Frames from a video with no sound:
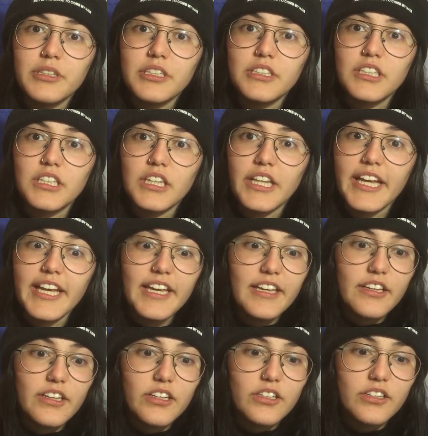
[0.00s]
the lake?
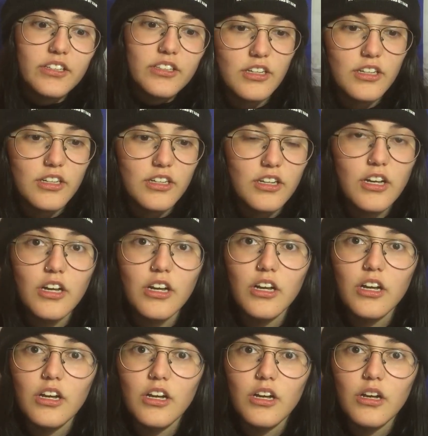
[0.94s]
Sound. He'd
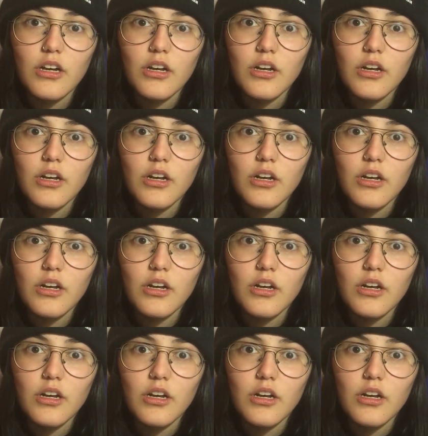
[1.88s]
been left